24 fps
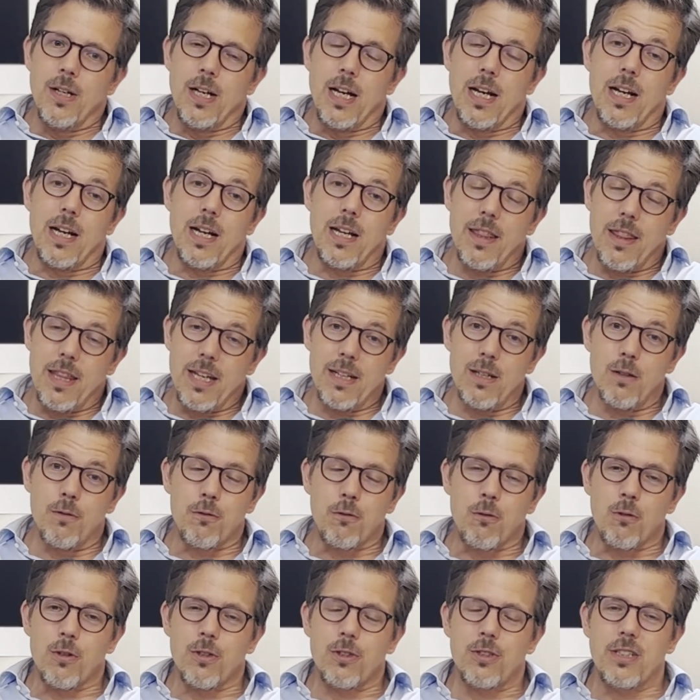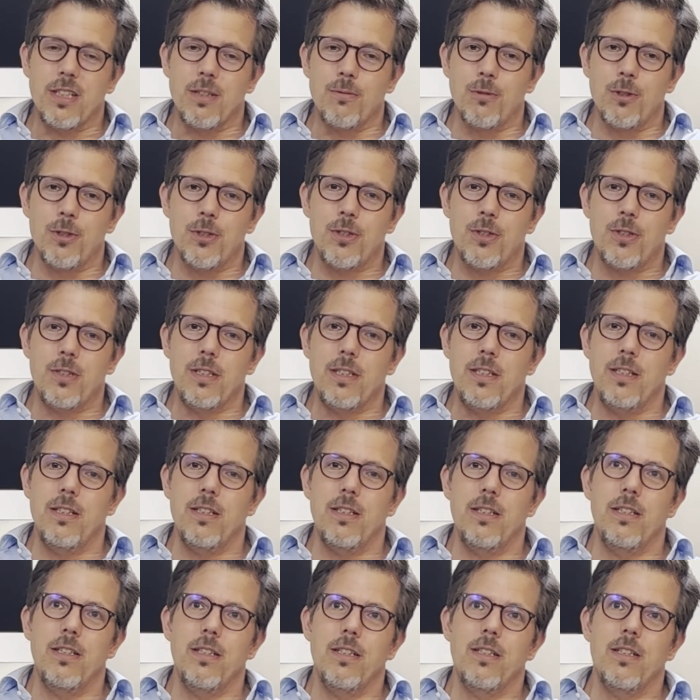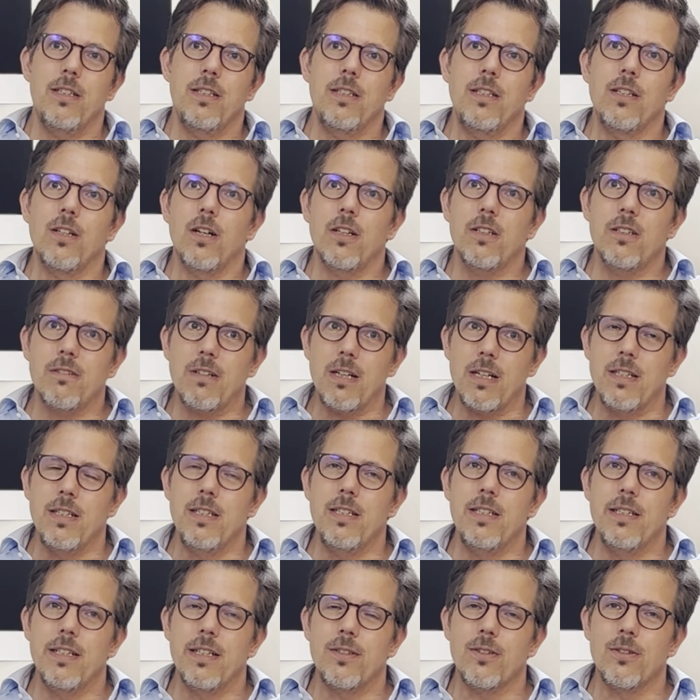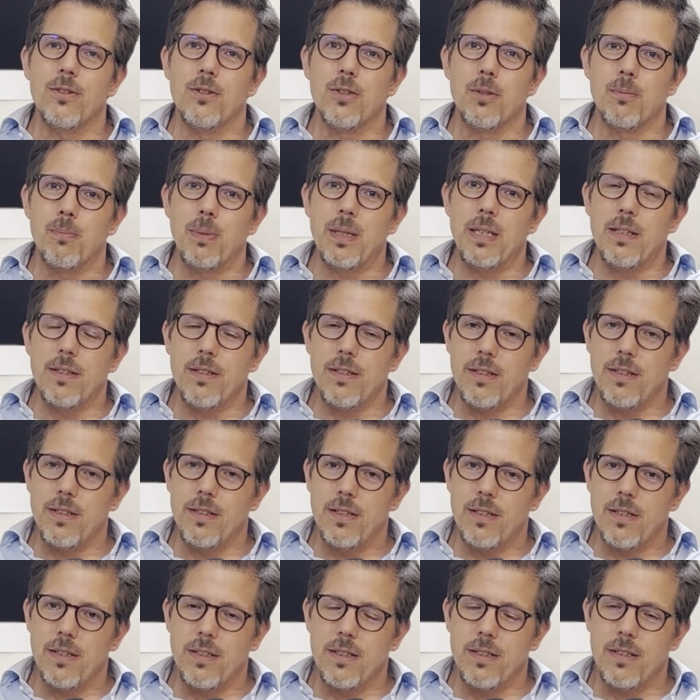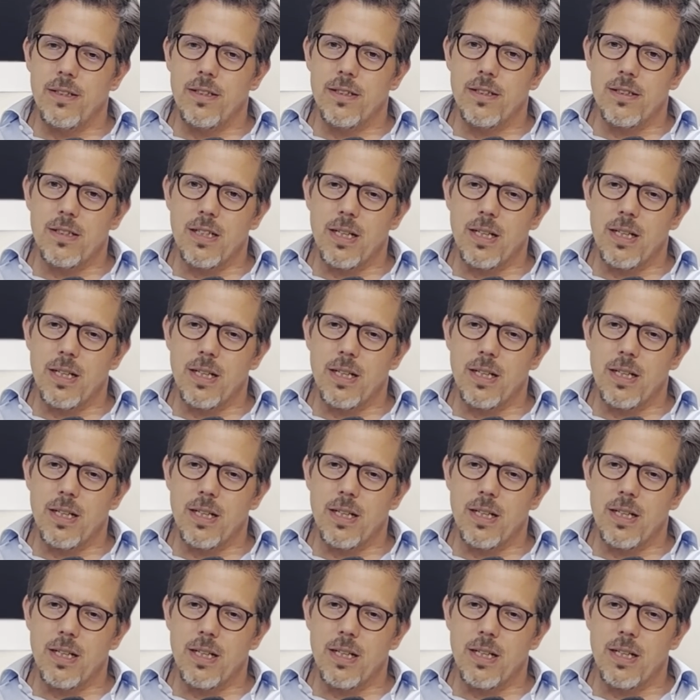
and then, of course, there was the other idea that underpinned the